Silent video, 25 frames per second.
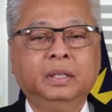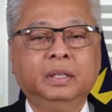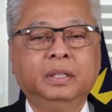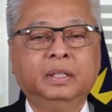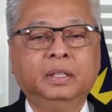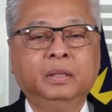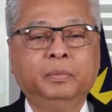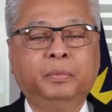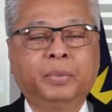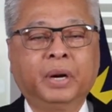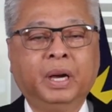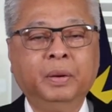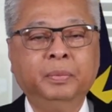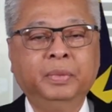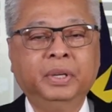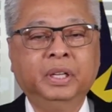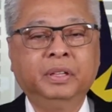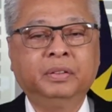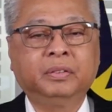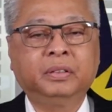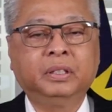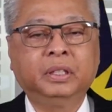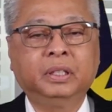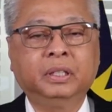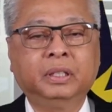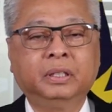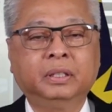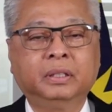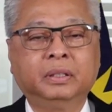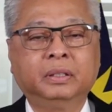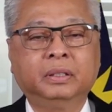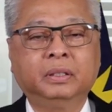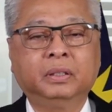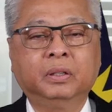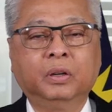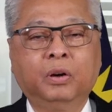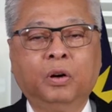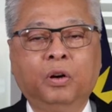The Prime
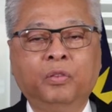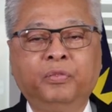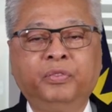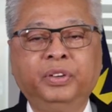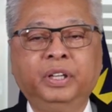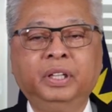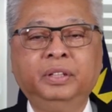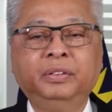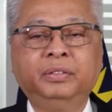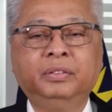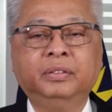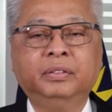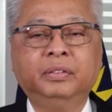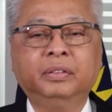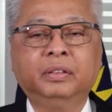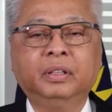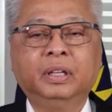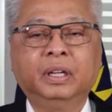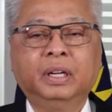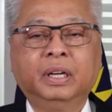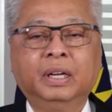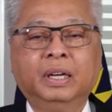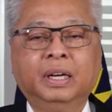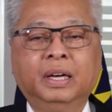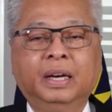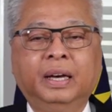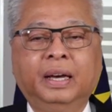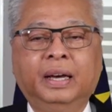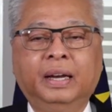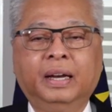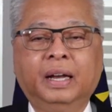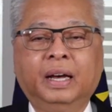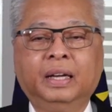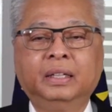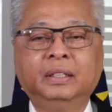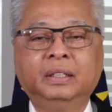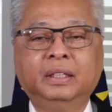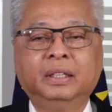Minister Office and
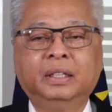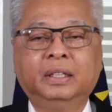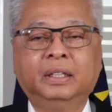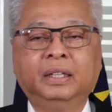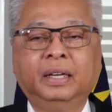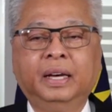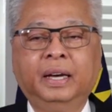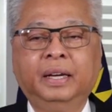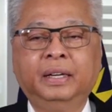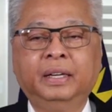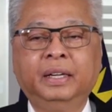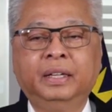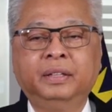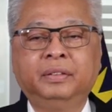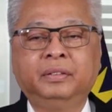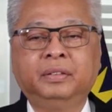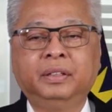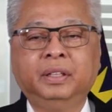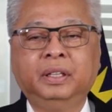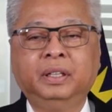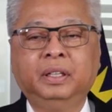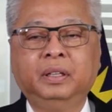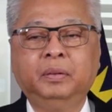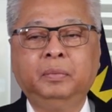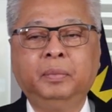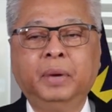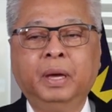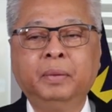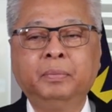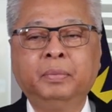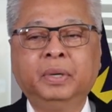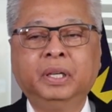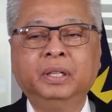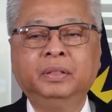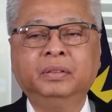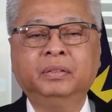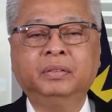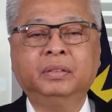other NSC
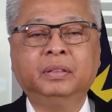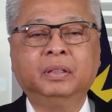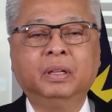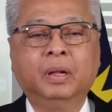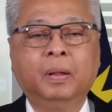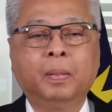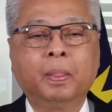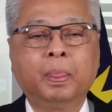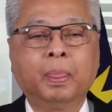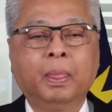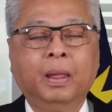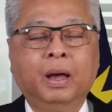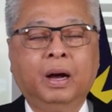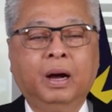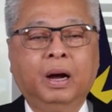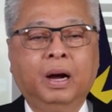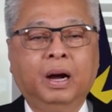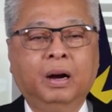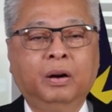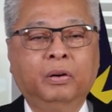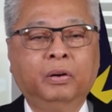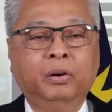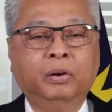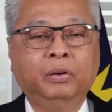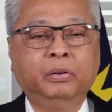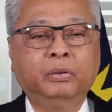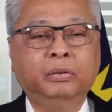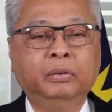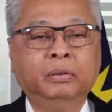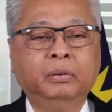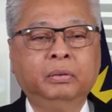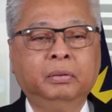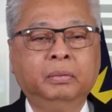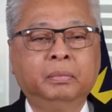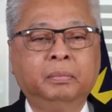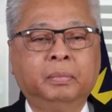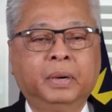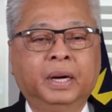members are
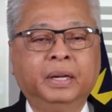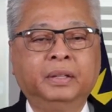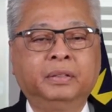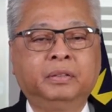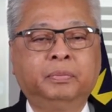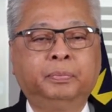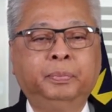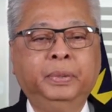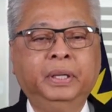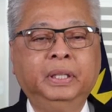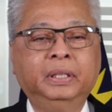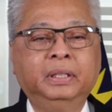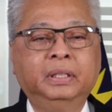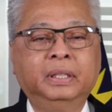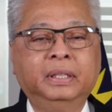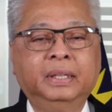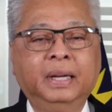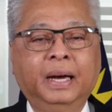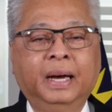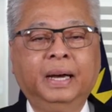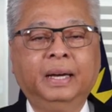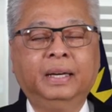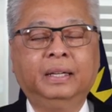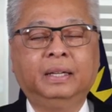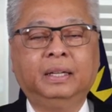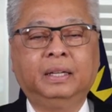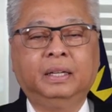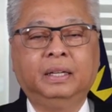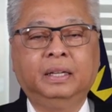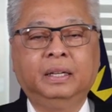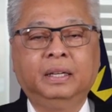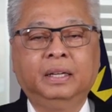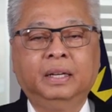on my speed dial,